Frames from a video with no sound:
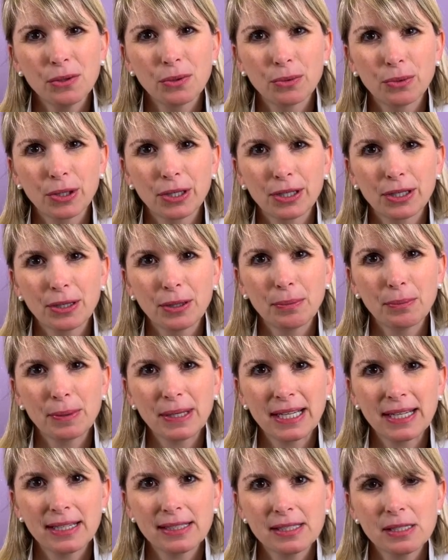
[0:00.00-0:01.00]
we're going to
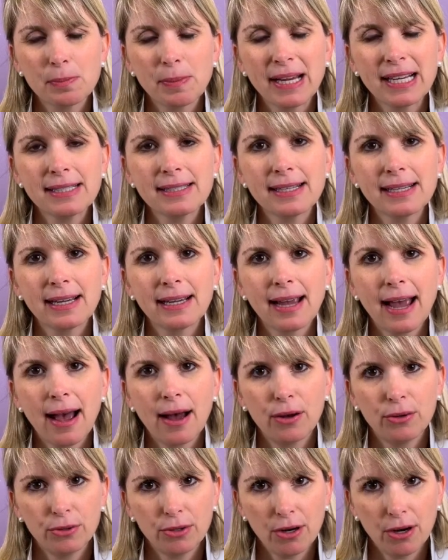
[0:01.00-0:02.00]
be spacing
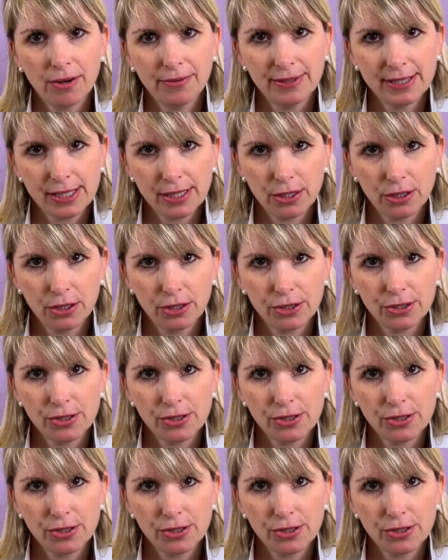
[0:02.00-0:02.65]
out our visitors.